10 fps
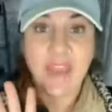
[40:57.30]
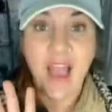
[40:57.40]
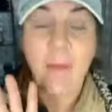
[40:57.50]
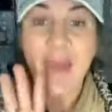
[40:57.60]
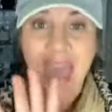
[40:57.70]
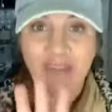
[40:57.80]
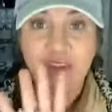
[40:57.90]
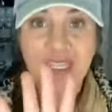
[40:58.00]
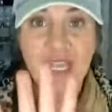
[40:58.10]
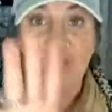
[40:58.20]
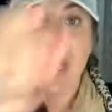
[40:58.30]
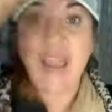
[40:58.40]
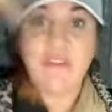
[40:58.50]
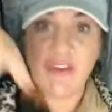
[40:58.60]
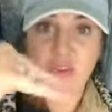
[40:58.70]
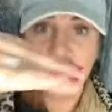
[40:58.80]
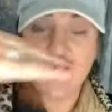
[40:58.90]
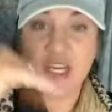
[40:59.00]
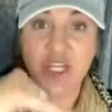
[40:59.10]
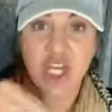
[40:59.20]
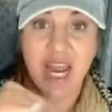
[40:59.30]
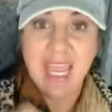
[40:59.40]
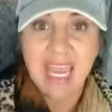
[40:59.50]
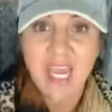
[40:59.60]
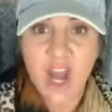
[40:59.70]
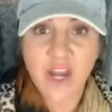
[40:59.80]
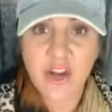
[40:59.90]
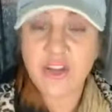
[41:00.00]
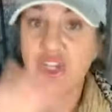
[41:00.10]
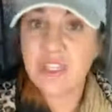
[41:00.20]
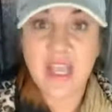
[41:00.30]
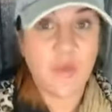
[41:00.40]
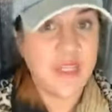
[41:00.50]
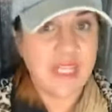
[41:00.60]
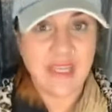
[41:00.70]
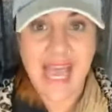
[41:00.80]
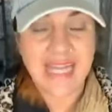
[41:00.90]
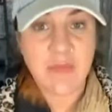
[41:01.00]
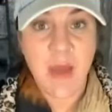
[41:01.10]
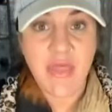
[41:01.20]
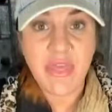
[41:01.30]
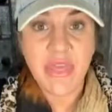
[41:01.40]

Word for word: up every single night for everybody to check in under, just like we did last month.